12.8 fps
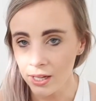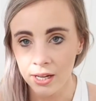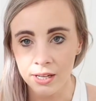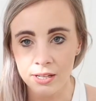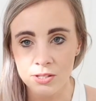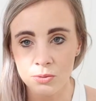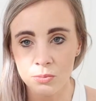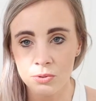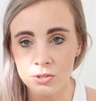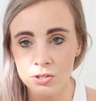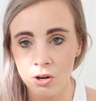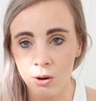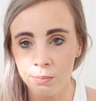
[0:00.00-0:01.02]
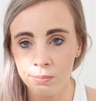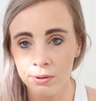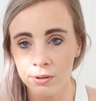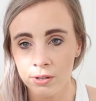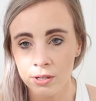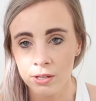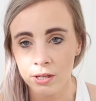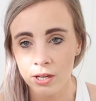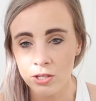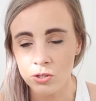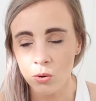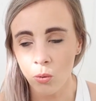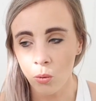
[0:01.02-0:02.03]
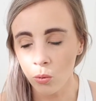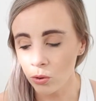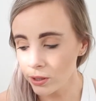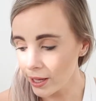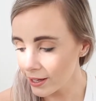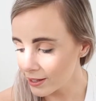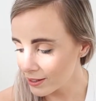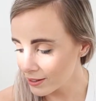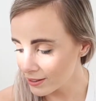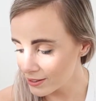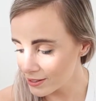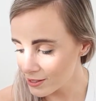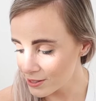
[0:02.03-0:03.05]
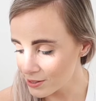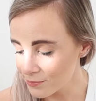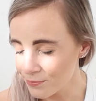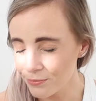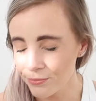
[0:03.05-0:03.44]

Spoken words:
It has a wood top. It's all like this.